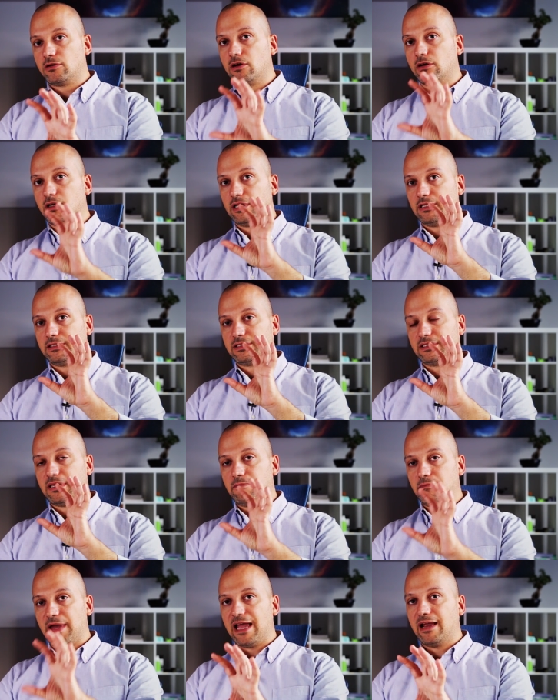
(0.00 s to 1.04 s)
rockets
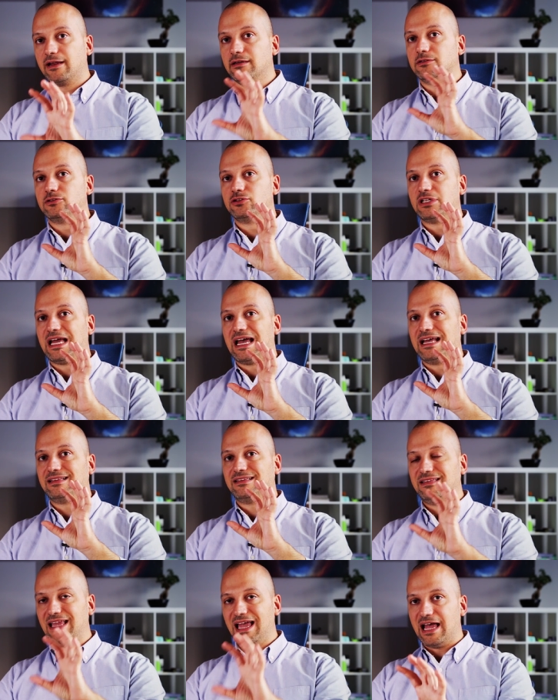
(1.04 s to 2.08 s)
package
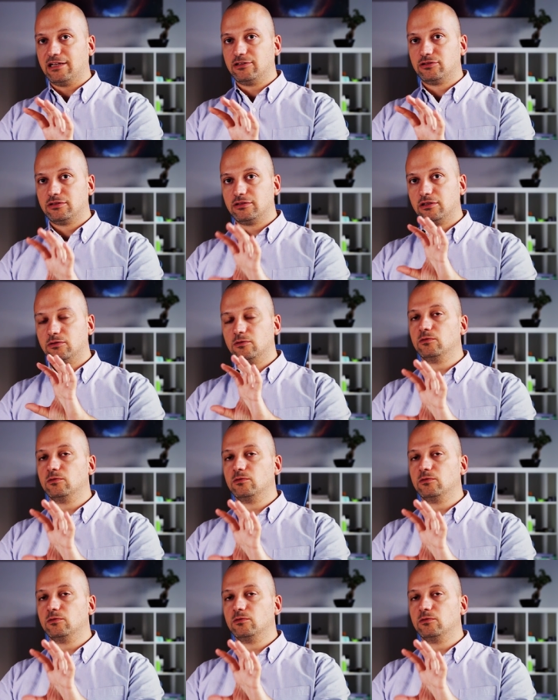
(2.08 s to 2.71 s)
attached